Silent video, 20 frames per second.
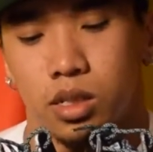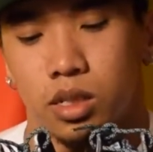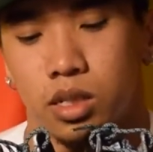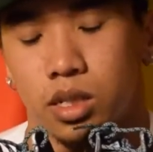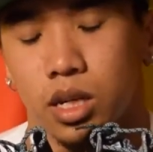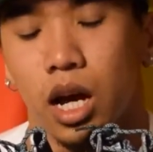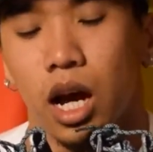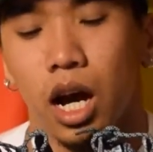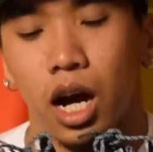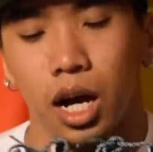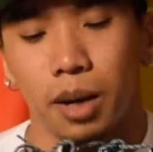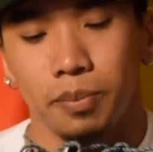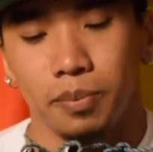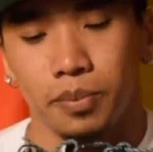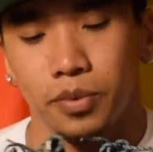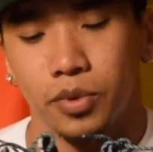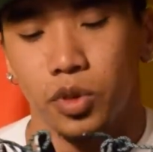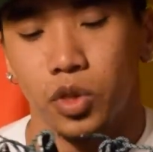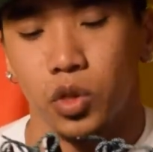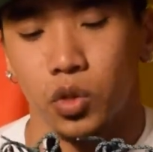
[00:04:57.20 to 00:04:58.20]

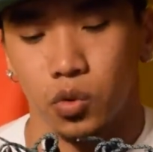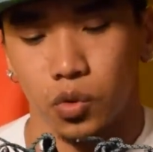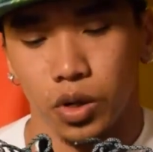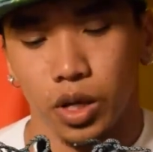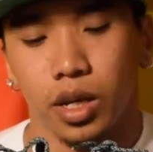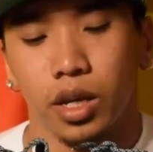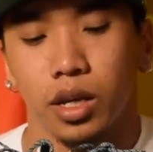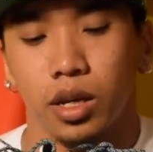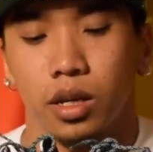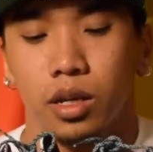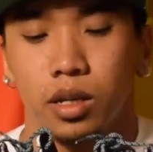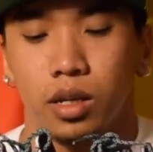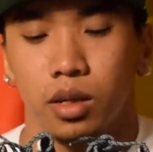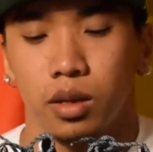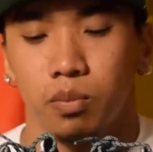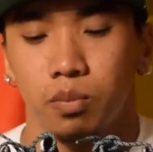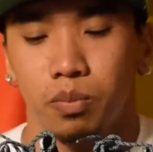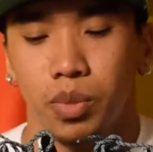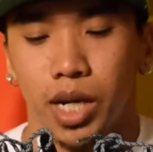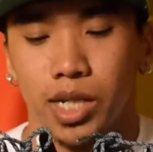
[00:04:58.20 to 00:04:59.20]
top three
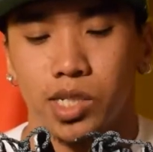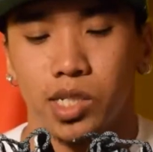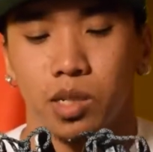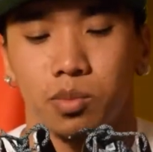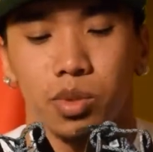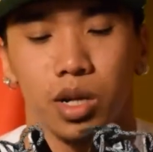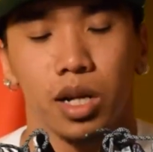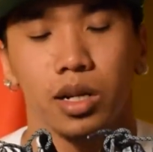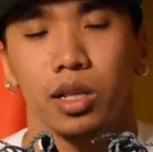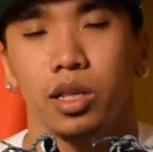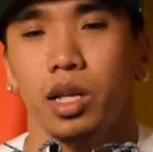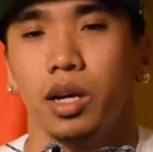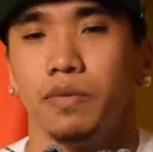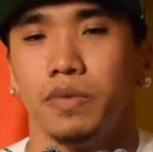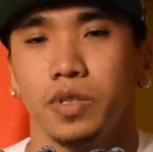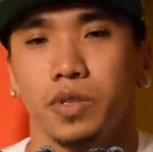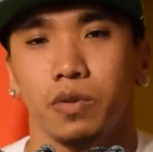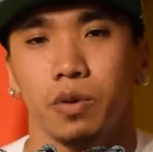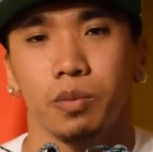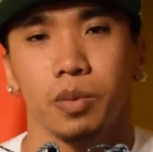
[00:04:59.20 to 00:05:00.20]
best LeBron
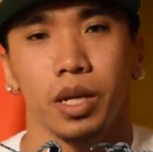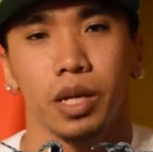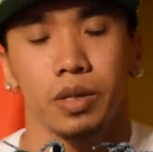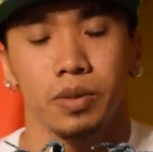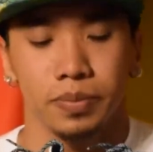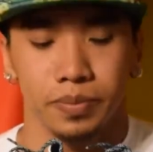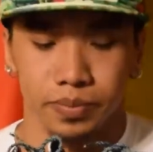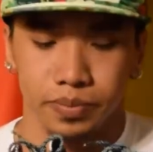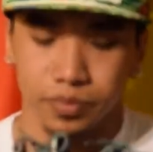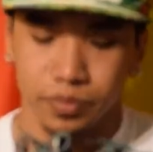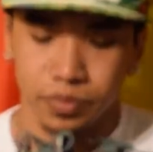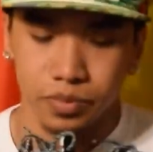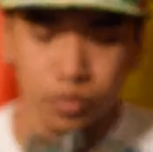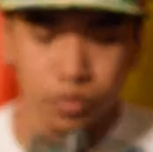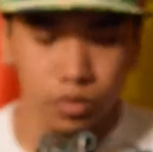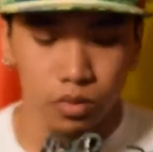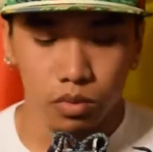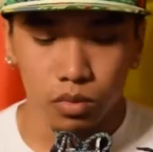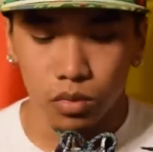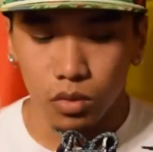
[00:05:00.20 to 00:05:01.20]
11s for me.
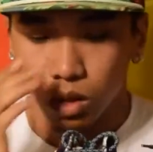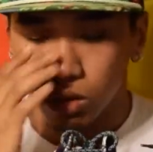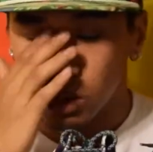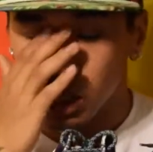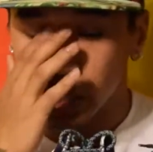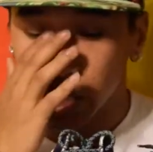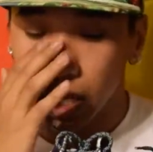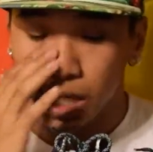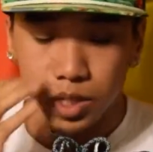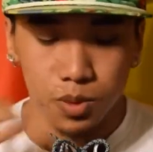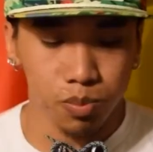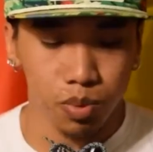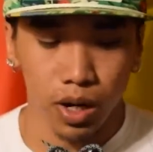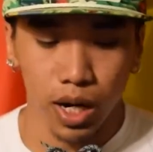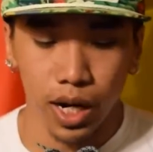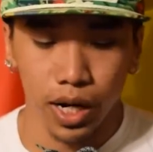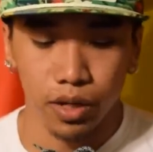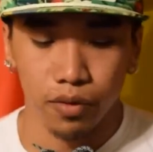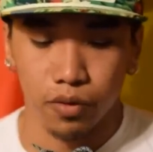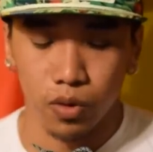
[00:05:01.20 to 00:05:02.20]
The King's
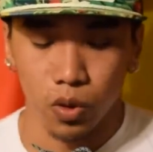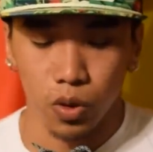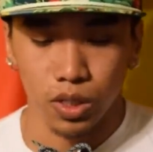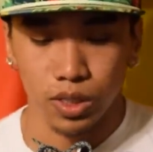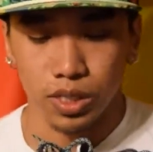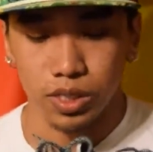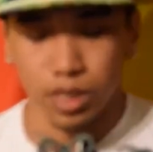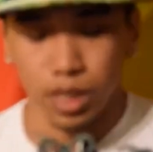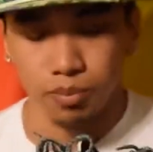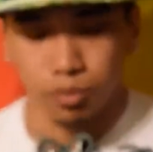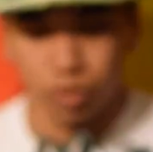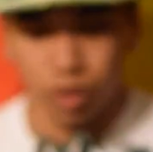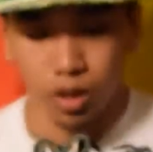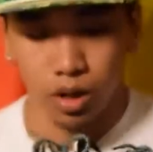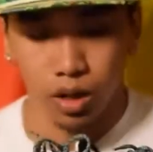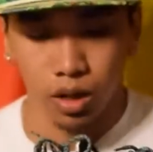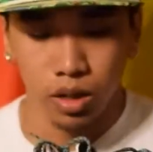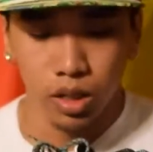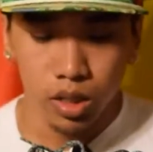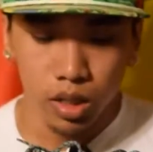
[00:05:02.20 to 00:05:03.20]
Pride, of course, is up
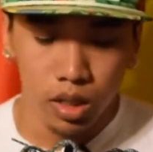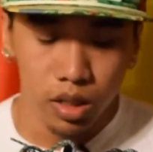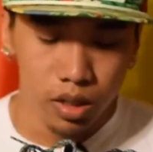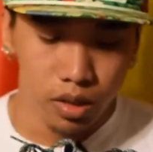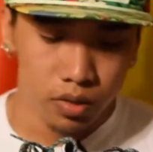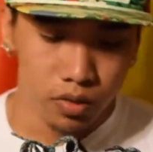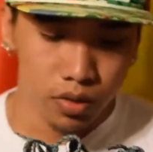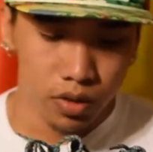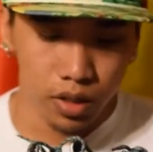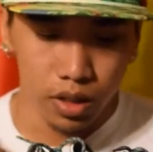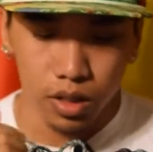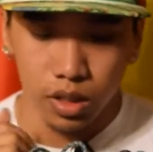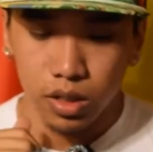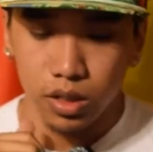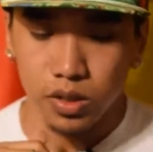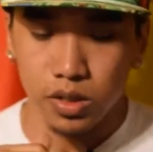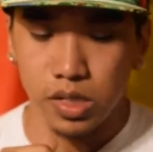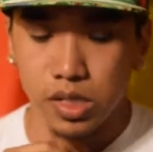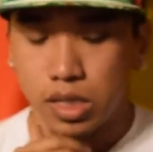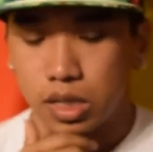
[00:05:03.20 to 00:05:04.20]
there.
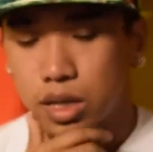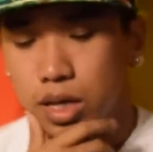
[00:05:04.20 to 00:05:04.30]
These